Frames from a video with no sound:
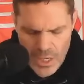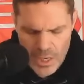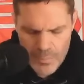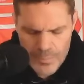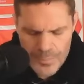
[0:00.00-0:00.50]

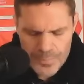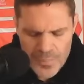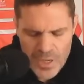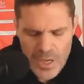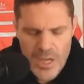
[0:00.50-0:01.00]

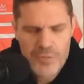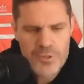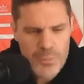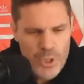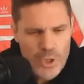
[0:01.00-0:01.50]
I have
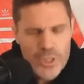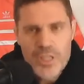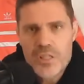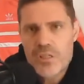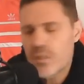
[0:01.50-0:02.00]
to be
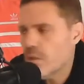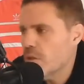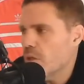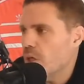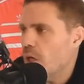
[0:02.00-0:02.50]
honest,
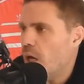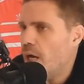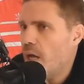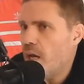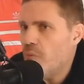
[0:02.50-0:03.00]

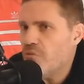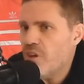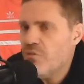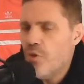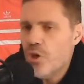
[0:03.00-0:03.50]
and I am
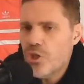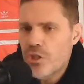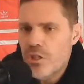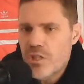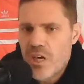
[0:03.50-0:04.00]
very
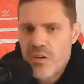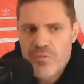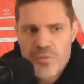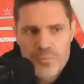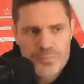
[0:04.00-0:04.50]
fortunate to
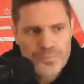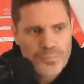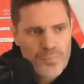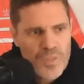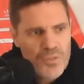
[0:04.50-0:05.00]
have
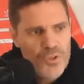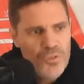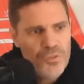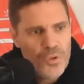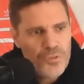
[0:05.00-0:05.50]
a few
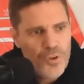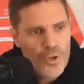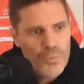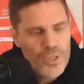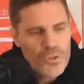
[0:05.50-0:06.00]
folk
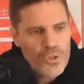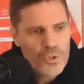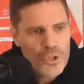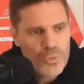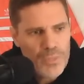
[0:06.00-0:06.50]
follow me on
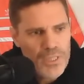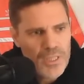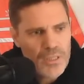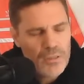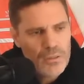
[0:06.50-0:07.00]
social
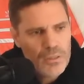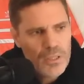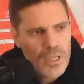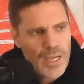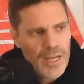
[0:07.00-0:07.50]
media.
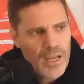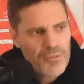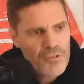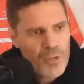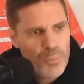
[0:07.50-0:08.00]
And
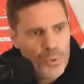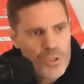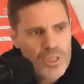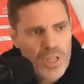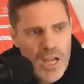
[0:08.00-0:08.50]
after I
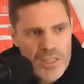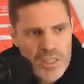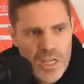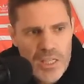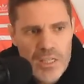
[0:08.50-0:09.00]
posted
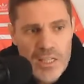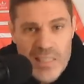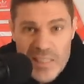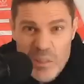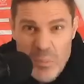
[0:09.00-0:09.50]
last night in
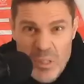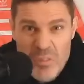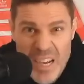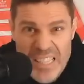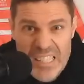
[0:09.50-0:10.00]
a little bit
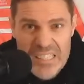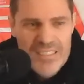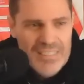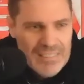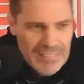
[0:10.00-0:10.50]
of anger,
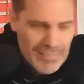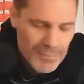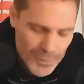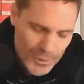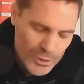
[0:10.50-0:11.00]

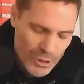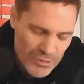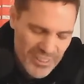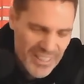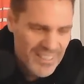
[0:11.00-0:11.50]

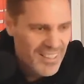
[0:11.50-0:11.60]
sorry,